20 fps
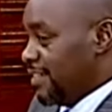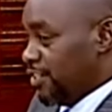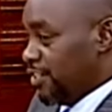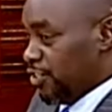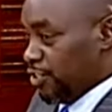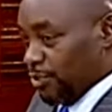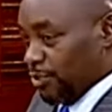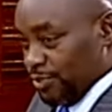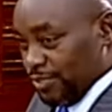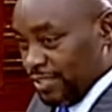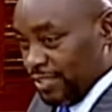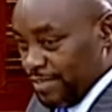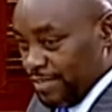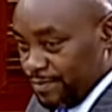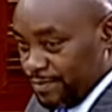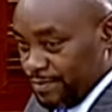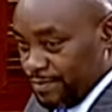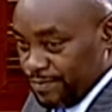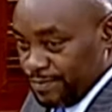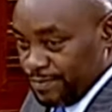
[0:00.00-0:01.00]
shows up.
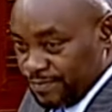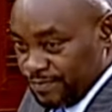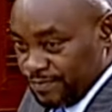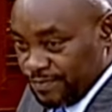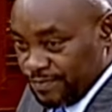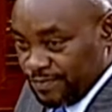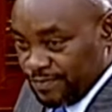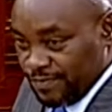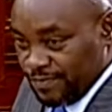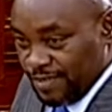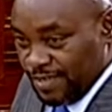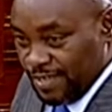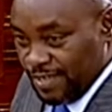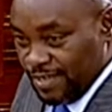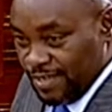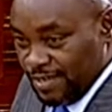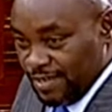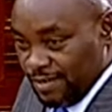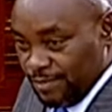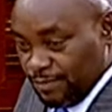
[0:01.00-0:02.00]

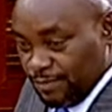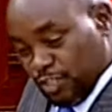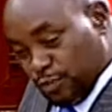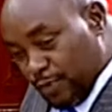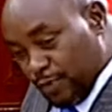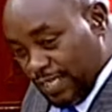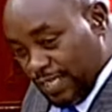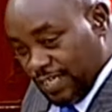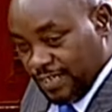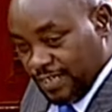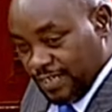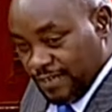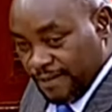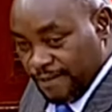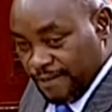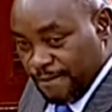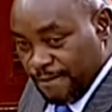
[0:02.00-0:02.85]
The Speaker,